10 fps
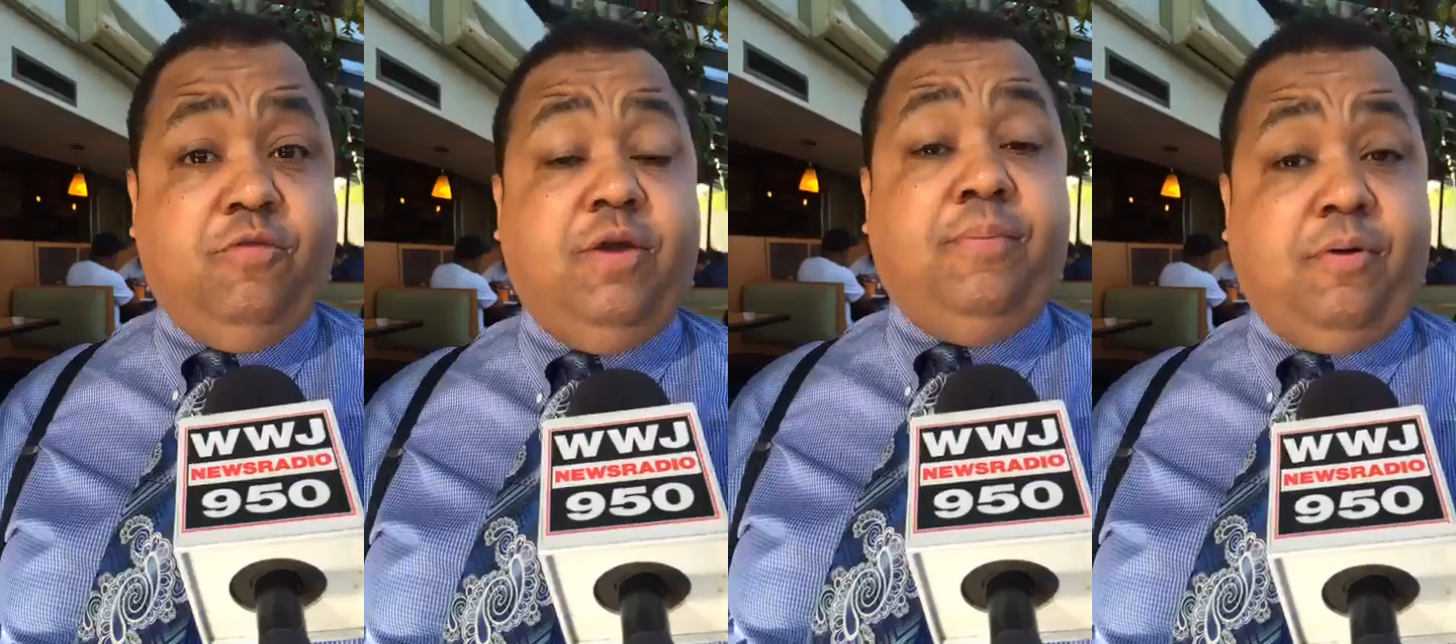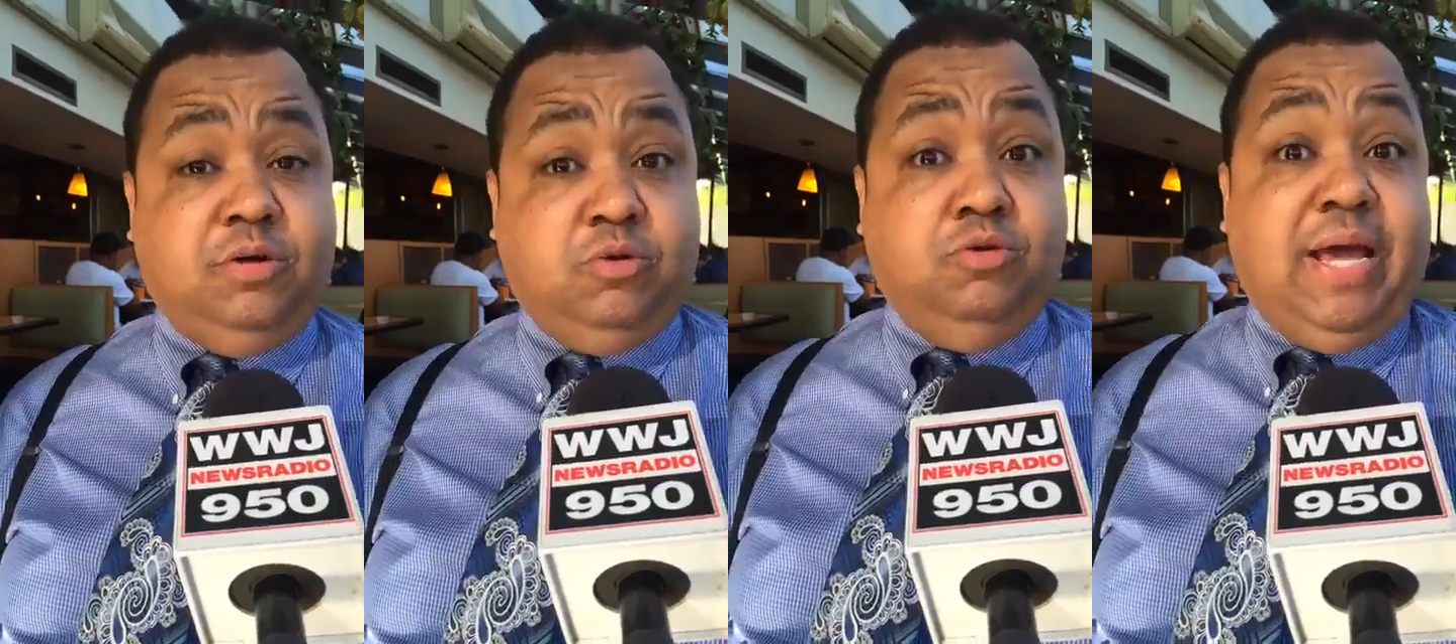their
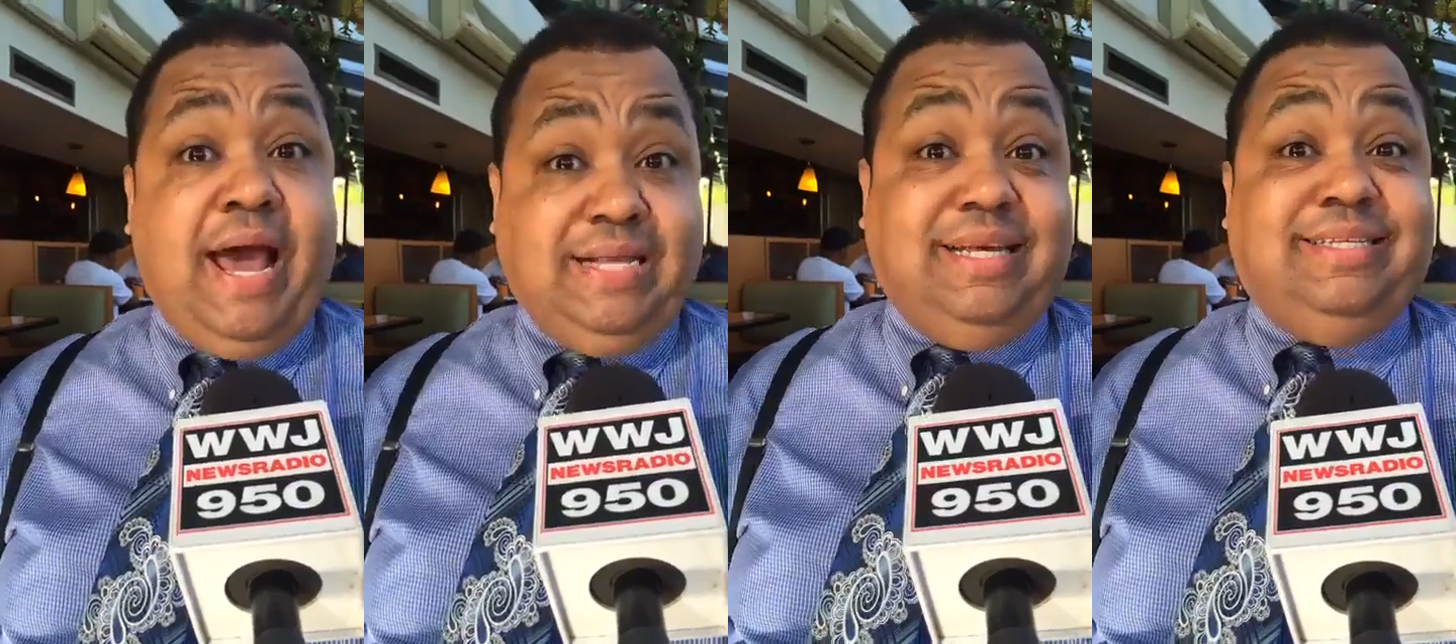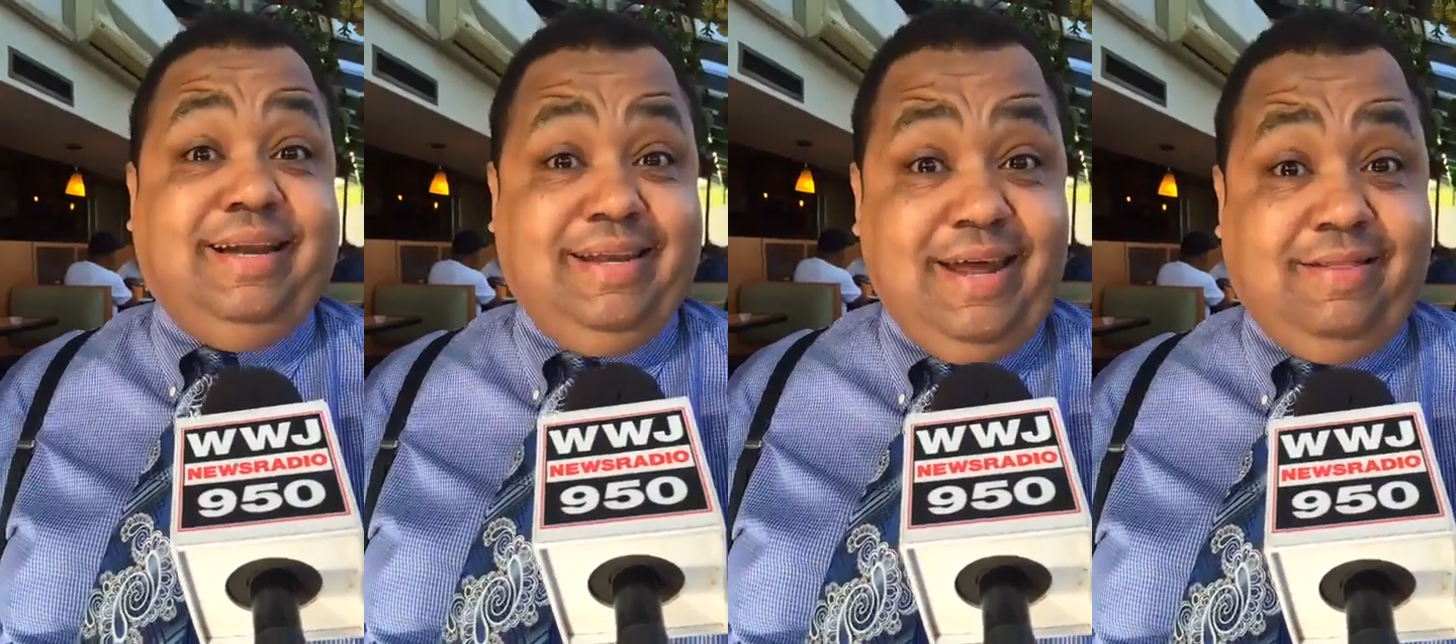person who's asking to
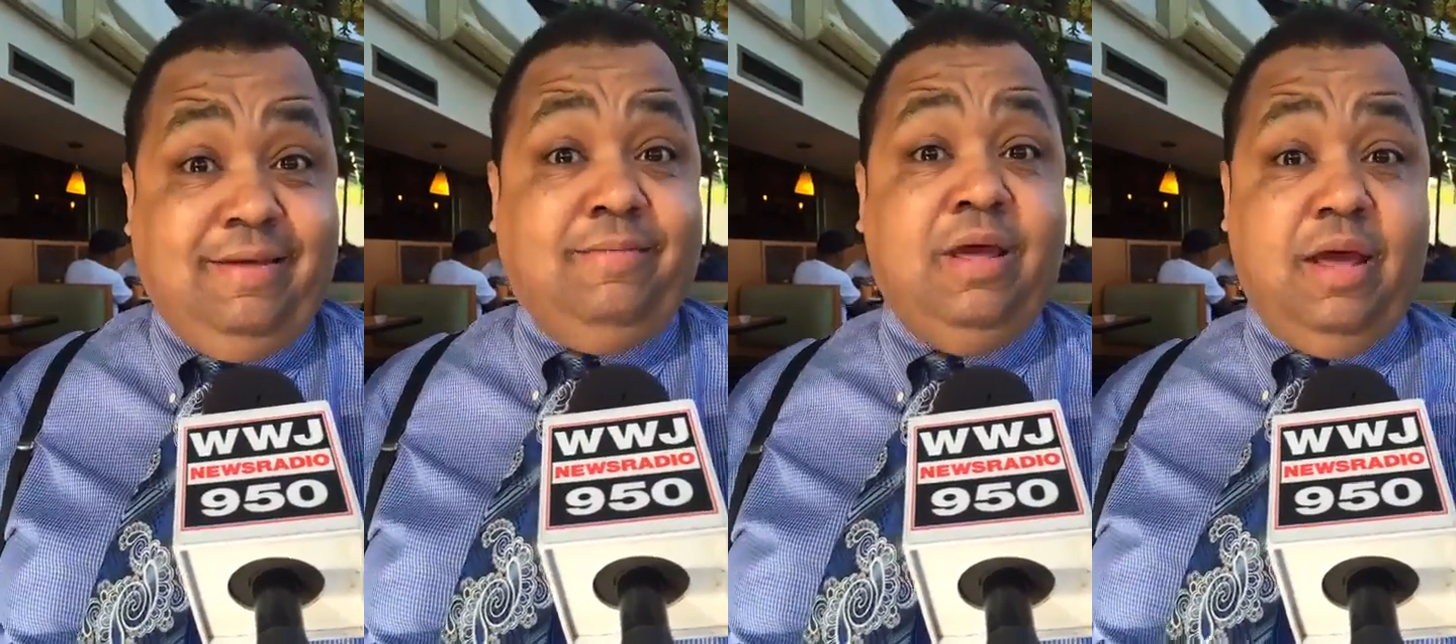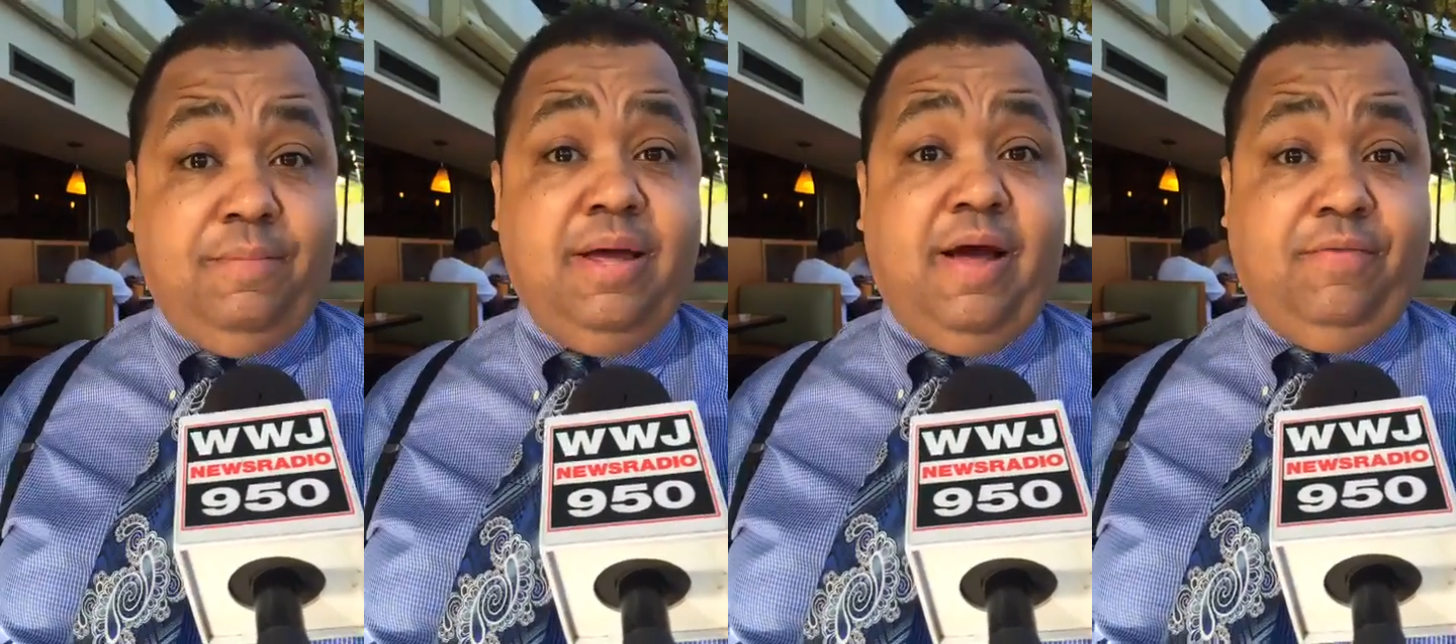lead them
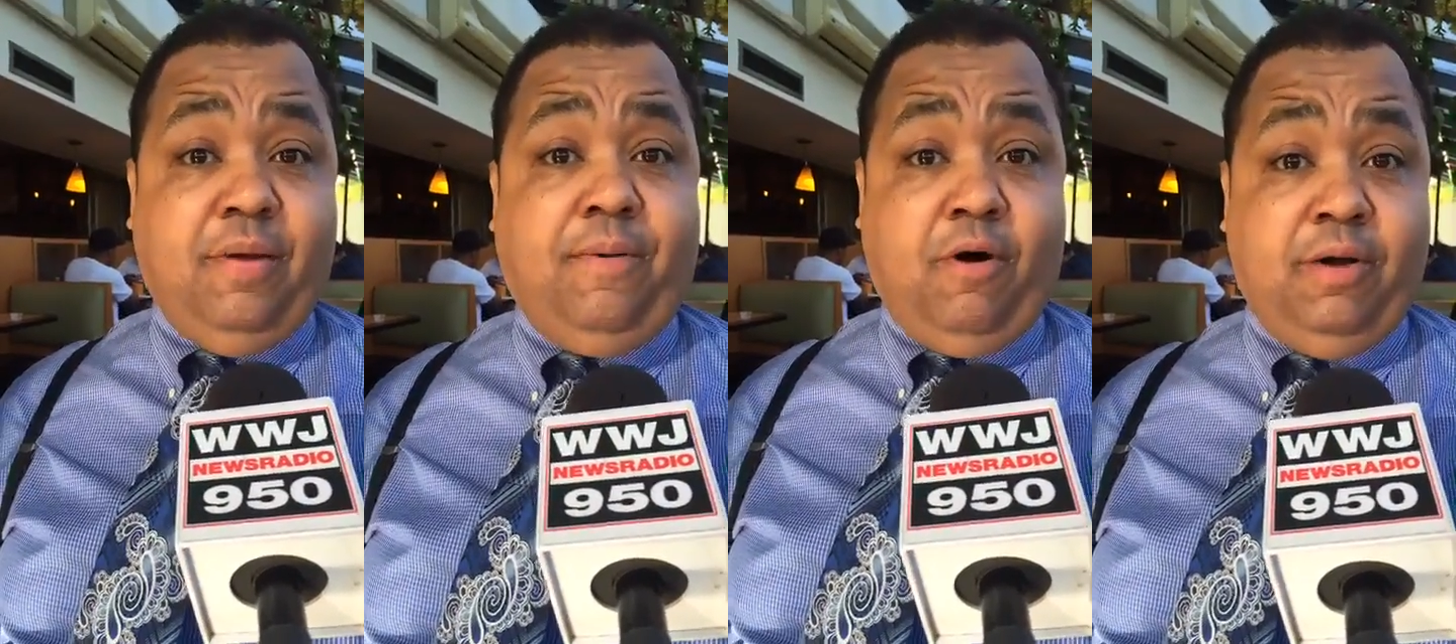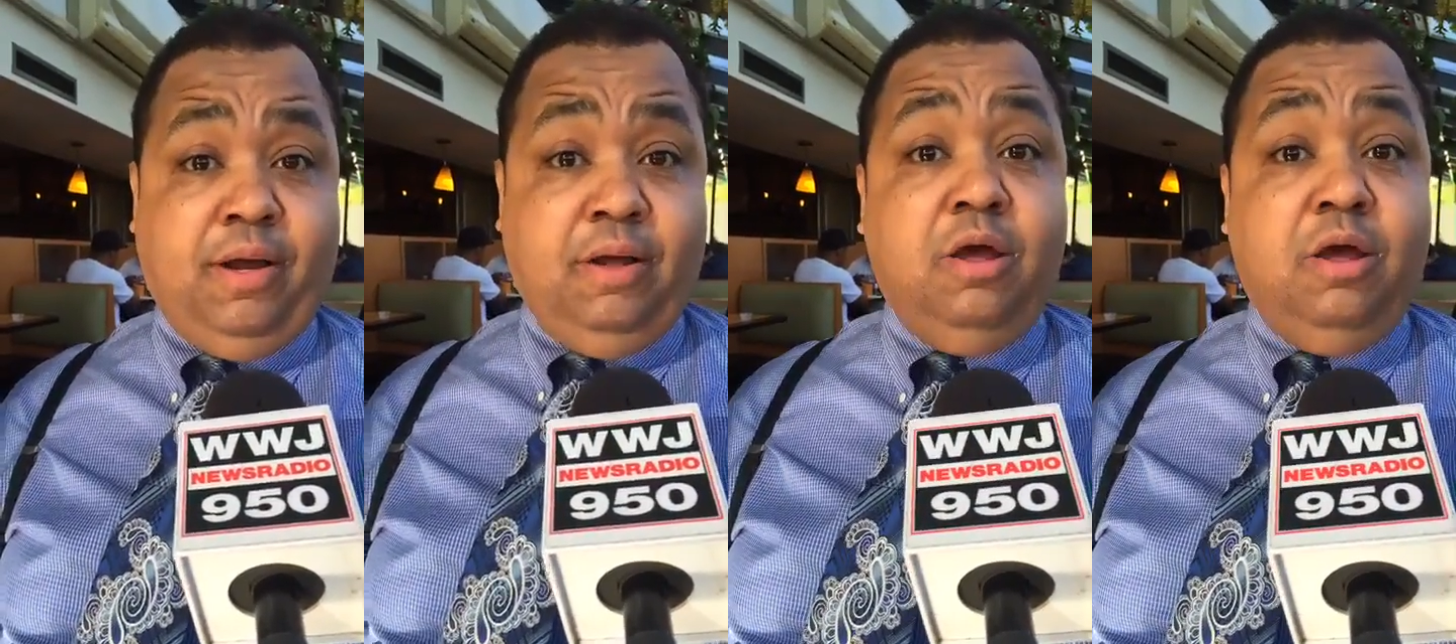be out there partying